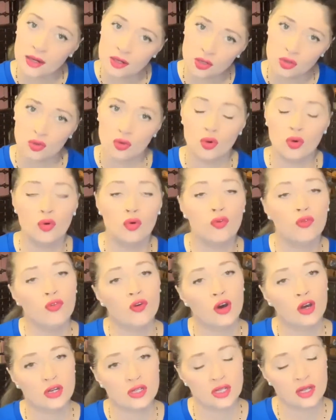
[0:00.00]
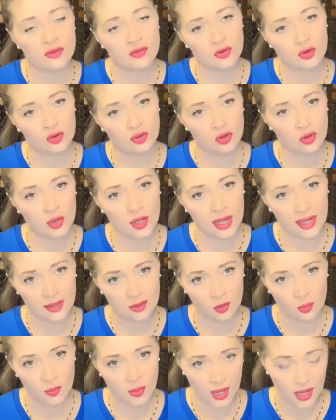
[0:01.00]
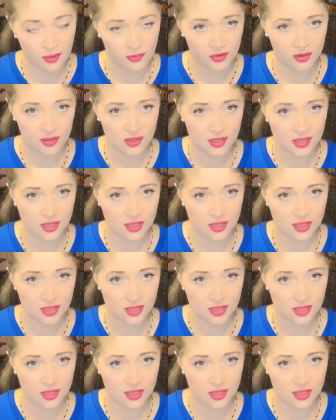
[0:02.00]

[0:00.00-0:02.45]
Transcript: go further for your keto breakfast.